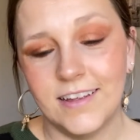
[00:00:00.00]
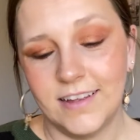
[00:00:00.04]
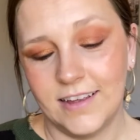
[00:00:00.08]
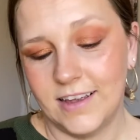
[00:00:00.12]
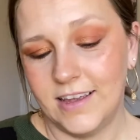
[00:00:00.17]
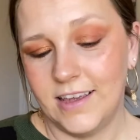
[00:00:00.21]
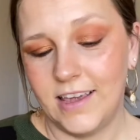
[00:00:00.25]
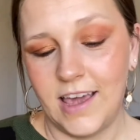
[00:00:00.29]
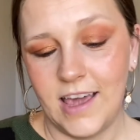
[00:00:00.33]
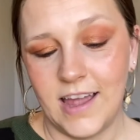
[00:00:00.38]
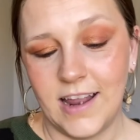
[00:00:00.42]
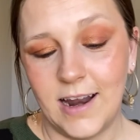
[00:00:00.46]

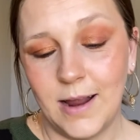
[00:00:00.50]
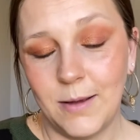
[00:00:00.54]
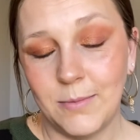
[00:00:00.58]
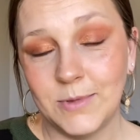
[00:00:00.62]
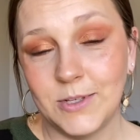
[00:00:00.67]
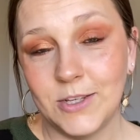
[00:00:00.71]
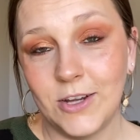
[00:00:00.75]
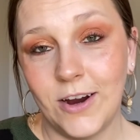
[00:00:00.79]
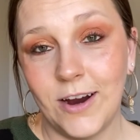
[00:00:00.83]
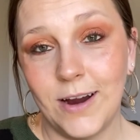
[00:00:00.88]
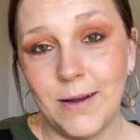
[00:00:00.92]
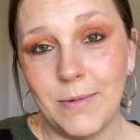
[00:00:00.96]
Again, I'm
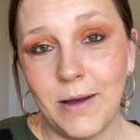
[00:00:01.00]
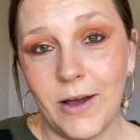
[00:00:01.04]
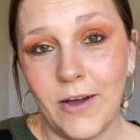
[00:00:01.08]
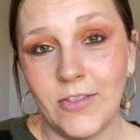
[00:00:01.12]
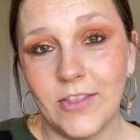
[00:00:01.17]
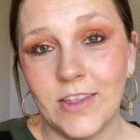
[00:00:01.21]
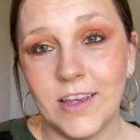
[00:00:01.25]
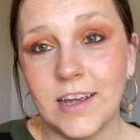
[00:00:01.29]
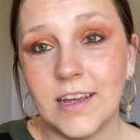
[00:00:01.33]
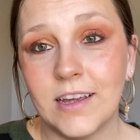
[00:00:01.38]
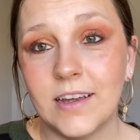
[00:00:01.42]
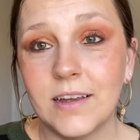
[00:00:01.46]
sorry about
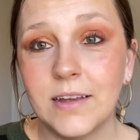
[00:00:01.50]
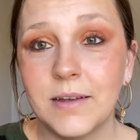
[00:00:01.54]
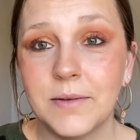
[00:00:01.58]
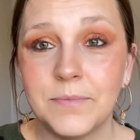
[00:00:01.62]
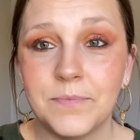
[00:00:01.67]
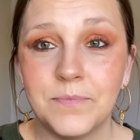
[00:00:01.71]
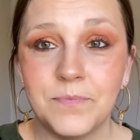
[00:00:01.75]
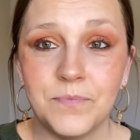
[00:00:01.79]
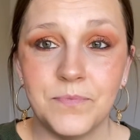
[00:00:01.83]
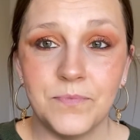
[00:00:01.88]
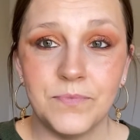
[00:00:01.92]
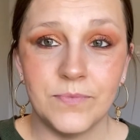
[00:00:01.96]
the
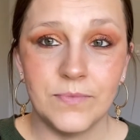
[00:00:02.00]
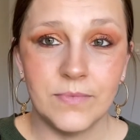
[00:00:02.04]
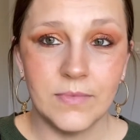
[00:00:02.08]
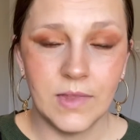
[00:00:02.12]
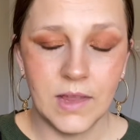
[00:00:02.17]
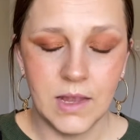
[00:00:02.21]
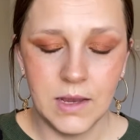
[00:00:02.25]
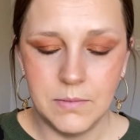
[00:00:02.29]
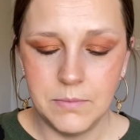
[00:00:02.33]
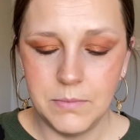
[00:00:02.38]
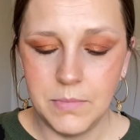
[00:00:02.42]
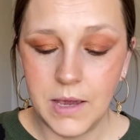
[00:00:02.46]

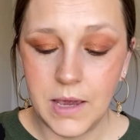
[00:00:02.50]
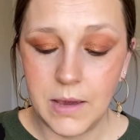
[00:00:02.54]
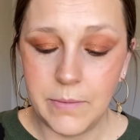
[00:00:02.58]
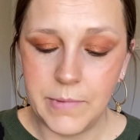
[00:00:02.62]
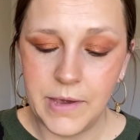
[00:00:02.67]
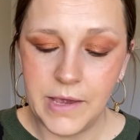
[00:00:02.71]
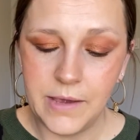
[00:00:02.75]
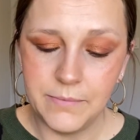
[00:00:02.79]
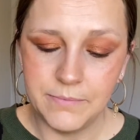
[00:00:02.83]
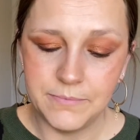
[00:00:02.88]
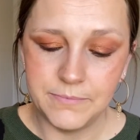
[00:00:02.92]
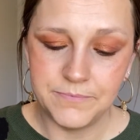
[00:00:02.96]

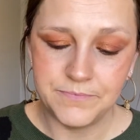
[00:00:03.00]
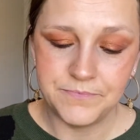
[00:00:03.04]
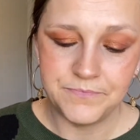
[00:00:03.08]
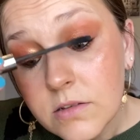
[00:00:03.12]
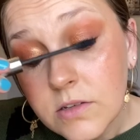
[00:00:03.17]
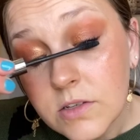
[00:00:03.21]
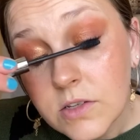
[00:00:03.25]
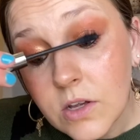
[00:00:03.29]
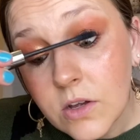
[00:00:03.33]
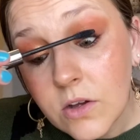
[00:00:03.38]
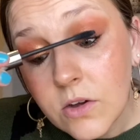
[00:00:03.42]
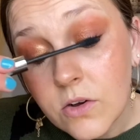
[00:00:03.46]
baby.
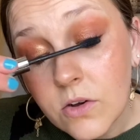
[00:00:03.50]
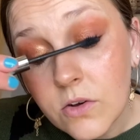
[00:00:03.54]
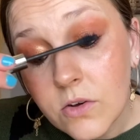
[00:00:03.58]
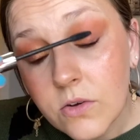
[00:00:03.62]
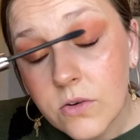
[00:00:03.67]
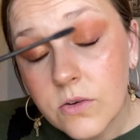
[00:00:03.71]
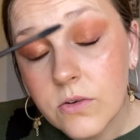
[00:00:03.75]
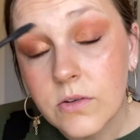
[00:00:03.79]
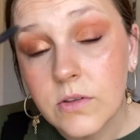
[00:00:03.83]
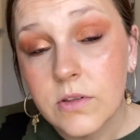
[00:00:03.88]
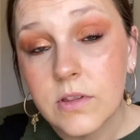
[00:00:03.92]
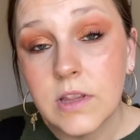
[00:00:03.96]

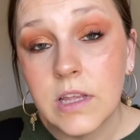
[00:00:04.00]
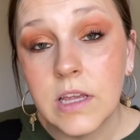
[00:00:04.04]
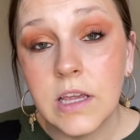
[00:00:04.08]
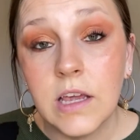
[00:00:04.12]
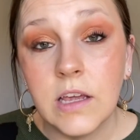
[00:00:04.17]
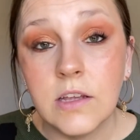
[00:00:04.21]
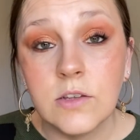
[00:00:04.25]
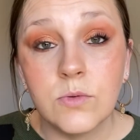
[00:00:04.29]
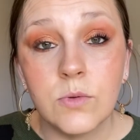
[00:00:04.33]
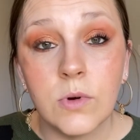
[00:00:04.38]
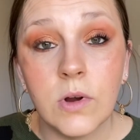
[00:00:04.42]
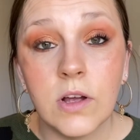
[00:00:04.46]
So the
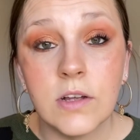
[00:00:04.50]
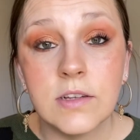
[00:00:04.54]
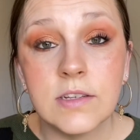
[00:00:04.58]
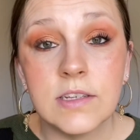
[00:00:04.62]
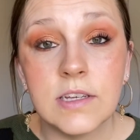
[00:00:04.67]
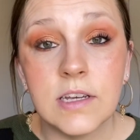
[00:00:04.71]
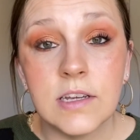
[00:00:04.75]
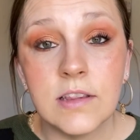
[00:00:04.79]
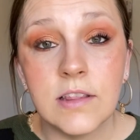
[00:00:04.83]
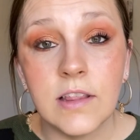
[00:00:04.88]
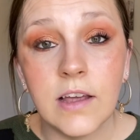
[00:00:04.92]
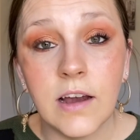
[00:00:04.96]
kids were all
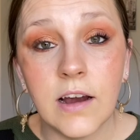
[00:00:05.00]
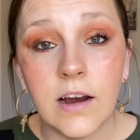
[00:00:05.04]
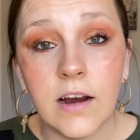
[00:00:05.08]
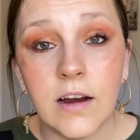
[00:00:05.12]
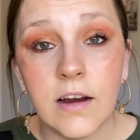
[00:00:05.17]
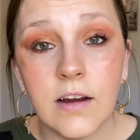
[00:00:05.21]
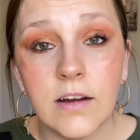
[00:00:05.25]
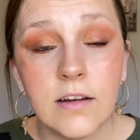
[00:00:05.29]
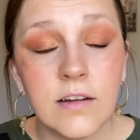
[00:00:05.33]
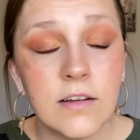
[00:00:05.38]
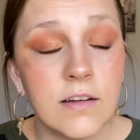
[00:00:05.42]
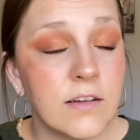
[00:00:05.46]
sick
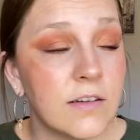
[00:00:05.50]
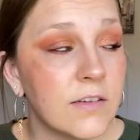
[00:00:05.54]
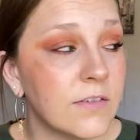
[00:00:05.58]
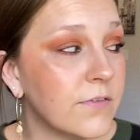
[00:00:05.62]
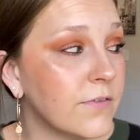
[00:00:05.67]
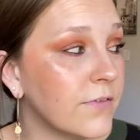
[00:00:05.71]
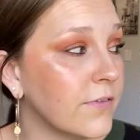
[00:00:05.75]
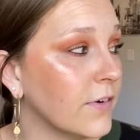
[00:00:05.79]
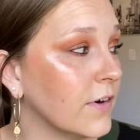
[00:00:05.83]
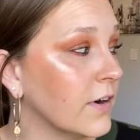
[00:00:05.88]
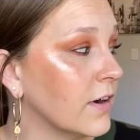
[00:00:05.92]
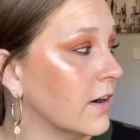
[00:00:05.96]
there
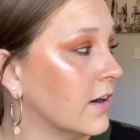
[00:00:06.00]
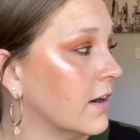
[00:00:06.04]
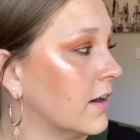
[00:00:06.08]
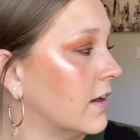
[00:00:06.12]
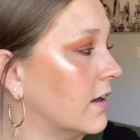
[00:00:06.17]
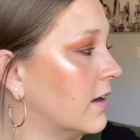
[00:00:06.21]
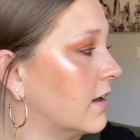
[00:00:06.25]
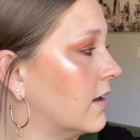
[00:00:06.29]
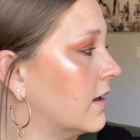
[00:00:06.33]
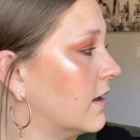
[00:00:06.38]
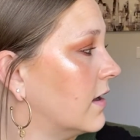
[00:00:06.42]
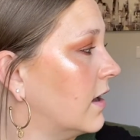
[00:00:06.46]
for
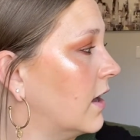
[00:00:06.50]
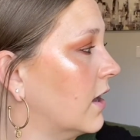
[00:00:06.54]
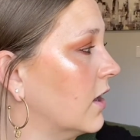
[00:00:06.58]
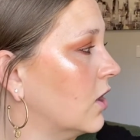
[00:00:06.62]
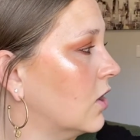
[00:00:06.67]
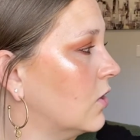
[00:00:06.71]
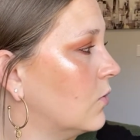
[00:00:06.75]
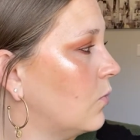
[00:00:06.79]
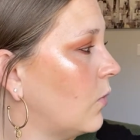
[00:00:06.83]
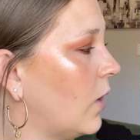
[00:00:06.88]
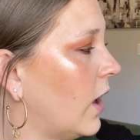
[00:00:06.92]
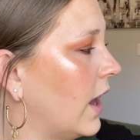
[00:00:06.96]
a
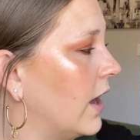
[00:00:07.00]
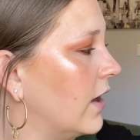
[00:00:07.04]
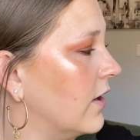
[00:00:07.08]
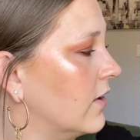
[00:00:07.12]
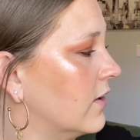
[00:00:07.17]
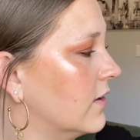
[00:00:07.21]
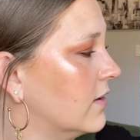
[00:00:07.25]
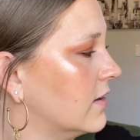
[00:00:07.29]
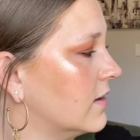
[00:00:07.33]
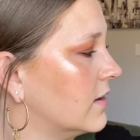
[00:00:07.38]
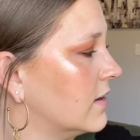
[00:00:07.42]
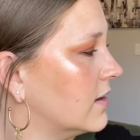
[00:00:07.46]
good while.